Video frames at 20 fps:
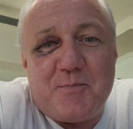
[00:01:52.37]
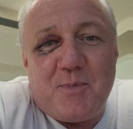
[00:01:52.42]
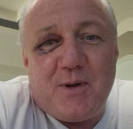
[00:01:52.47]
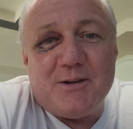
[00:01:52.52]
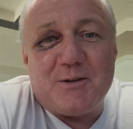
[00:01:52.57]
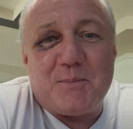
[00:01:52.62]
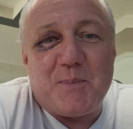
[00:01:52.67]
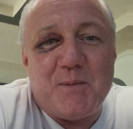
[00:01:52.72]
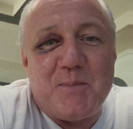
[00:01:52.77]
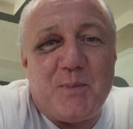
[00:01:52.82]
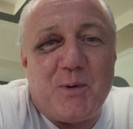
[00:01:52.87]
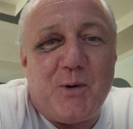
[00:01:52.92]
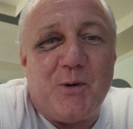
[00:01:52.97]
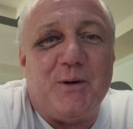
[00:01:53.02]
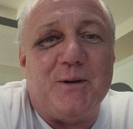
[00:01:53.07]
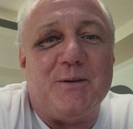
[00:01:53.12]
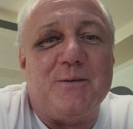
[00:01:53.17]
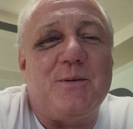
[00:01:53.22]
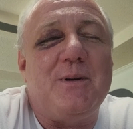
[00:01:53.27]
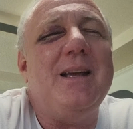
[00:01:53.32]
it's been
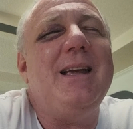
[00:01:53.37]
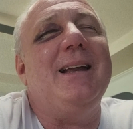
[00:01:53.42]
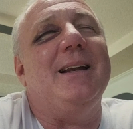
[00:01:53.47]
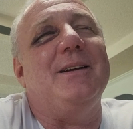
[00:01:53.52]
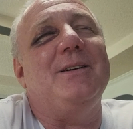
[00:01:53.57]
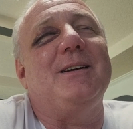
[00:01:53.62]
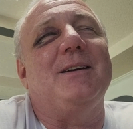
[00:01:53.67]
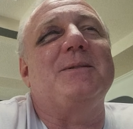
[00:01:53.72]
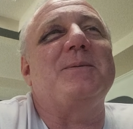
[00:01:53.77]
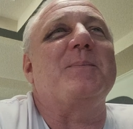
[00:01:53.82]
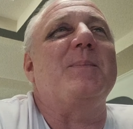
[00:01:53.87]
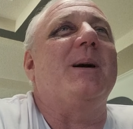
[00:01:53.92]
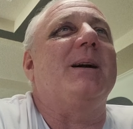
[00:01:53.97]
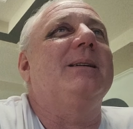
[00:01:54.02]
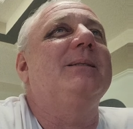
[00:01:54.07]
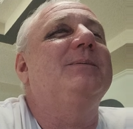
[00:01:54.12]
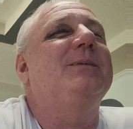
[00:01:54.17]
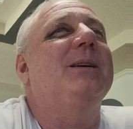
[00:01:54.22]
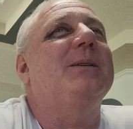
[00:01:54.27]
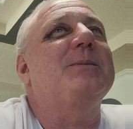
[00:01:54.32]
broken a few. Yeah, it doesn't matter.
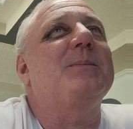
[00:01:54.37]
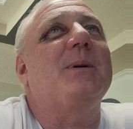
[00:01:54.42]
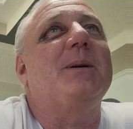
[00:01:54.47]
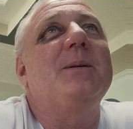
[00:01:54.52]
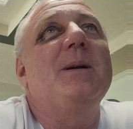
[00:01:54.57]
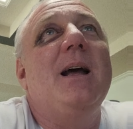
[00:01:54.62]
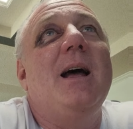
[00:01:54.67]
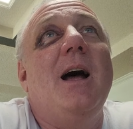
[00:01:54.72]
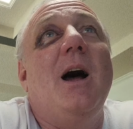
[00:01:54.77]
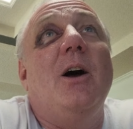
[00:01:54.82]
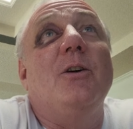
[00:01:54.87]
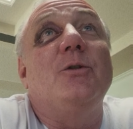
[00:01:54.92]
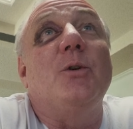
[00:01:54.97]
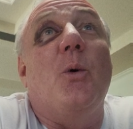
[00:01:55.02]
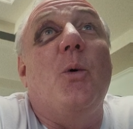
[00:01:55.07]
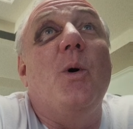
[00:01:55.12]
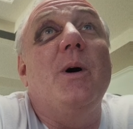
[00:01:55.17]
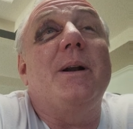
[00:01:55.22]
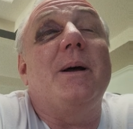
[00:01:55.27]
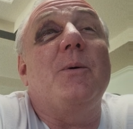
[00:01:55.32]
It doesn't matter. So
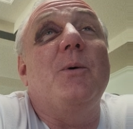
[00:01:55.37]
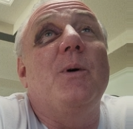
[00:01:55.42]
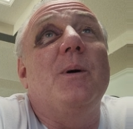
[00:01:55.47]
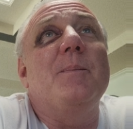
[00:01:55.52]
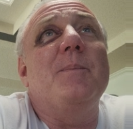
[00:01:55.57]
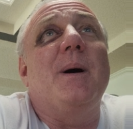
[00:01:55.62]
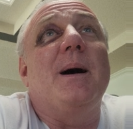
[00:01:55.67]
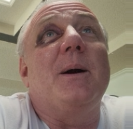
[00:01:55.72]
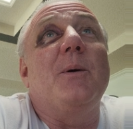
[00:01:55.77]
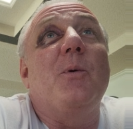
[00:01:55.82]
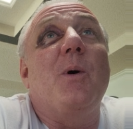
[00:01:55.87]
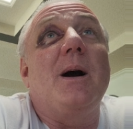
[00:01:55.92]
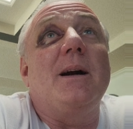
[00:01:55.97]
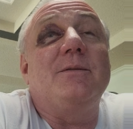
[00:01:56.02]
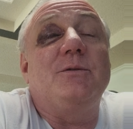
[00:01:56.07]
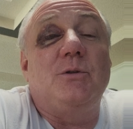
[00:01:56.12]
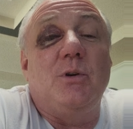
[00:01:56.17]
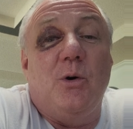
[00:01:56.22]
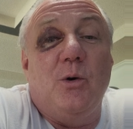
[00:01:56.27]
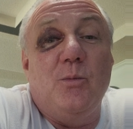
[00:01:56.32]
what what my
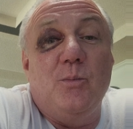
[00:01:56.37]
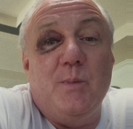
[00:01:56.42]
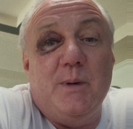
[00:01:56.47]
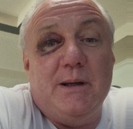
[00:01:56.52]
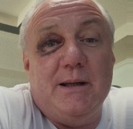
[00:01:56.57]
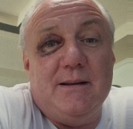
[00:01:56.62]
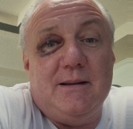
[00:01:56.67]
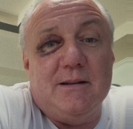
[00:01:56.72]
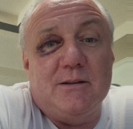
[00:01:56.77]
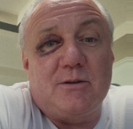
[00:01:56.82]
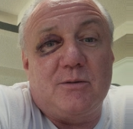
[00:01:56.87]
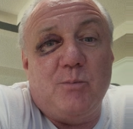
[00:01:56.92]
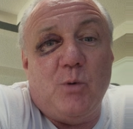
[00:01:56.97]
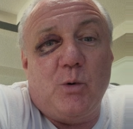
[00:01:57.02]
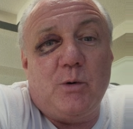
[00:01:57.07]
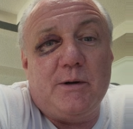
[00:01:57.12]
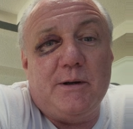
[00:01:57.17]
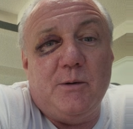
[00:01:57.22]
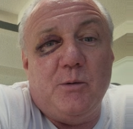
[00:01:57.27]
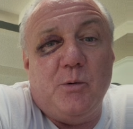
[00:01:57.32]
wife told me this
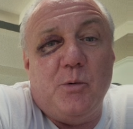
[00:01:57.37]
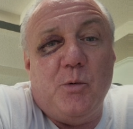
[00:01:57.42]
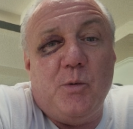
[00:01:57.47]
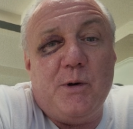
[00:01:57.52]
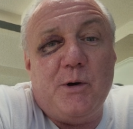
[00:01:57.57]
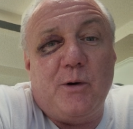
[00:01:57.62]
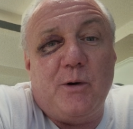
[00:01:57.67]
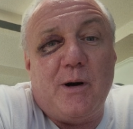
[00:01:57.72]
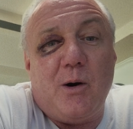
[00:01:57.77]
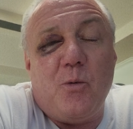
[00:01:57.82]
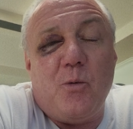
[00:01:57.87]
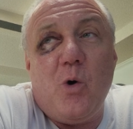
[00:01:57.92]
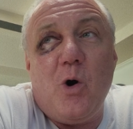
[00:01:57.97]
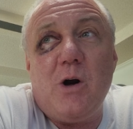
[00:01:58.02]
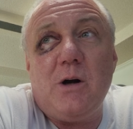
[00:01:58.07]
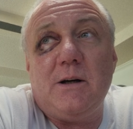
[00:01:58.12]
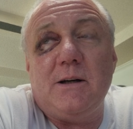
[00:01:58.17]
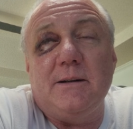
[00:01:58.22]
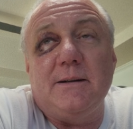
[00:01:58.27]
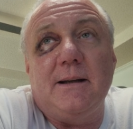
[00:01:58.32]
morning when we were out
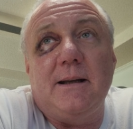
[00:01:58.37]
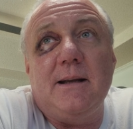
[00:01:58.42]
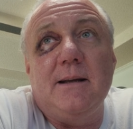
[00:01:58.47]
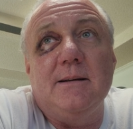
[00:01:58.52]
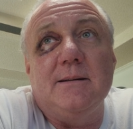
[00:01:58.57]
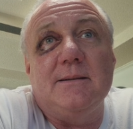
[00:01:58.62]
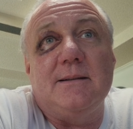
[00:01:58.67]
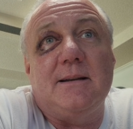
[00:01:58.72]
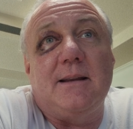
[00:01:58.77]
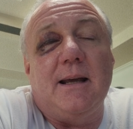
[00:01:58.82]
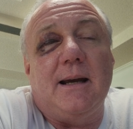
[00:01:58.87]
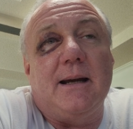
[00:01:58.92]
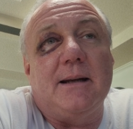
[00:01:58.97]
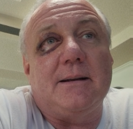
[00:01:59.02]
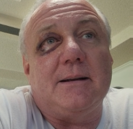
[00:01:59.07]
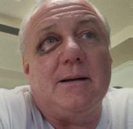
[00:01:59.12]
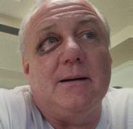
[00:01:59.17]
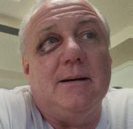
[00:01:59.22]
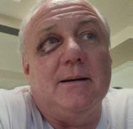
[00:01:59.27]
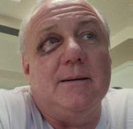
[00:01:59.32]
walking is
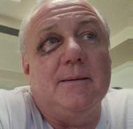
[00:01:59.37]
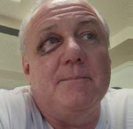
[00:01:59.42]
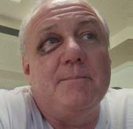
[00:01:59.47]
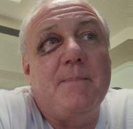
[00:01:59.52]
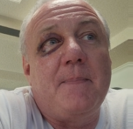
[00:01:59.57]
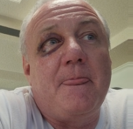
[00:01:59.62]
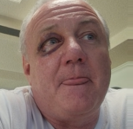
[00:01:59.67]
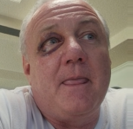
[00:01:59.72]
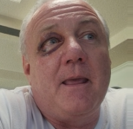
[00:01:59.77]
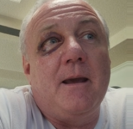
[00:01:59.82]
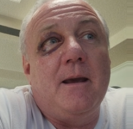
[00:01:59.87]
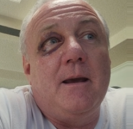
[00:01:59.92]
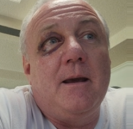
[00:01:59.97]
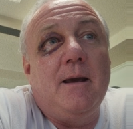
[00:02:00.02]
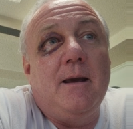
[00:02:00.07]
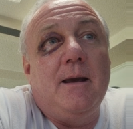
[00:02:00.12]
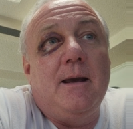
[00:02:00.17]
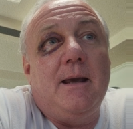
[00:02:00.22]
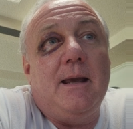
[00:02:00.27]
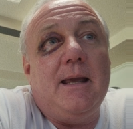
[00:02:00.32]
that uh,
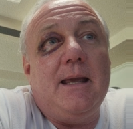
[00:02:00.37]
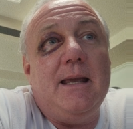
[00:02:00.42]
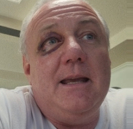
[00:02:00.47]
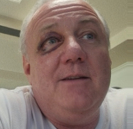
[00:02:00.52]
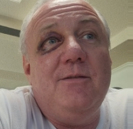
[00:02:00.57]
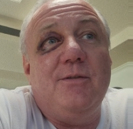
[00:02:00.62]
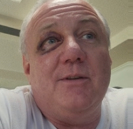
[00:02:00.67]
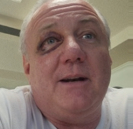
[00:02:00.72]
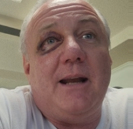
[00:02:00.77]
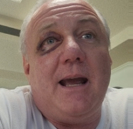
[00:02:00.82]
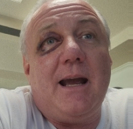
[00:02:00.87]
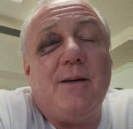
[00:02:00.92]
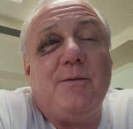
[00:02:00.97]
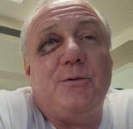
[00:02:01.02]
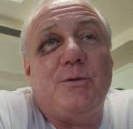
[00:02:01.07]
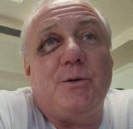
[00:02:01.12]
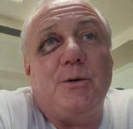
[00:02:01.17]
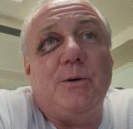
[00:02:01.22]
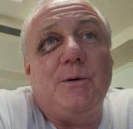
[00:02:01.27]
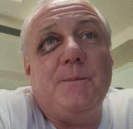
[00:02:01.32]
even
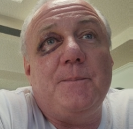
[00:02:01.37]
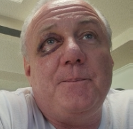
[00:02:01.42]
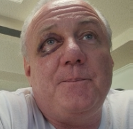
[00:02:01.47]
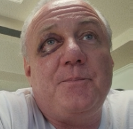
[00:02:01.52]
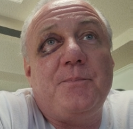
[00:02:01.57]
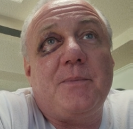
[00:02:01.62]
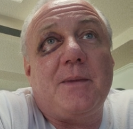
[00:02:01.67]
after